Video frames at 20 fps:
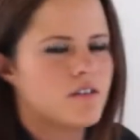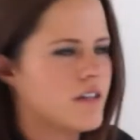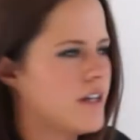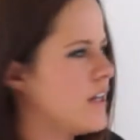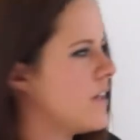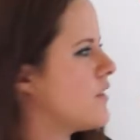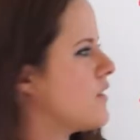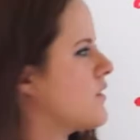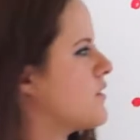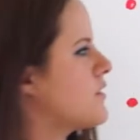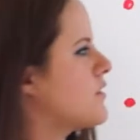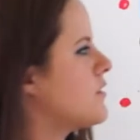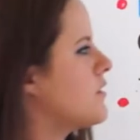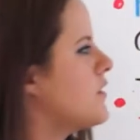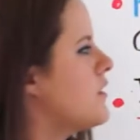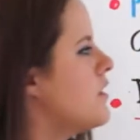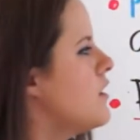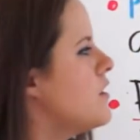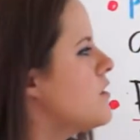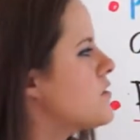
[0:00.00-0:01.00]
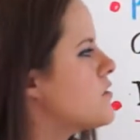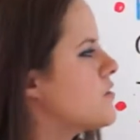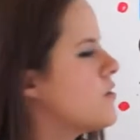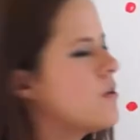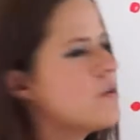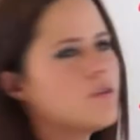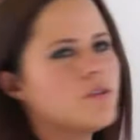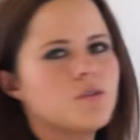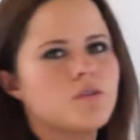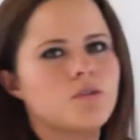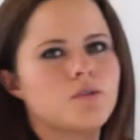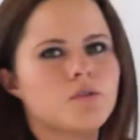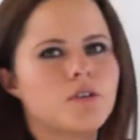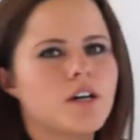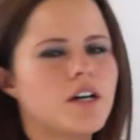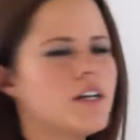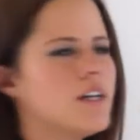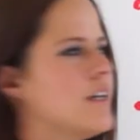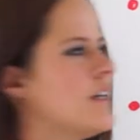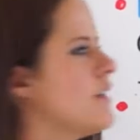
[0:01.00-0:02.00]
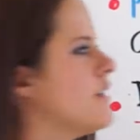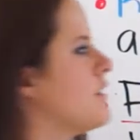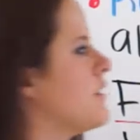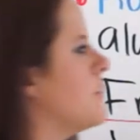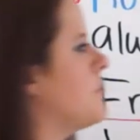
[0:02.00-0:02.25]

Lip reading: Lakers. So you do not need an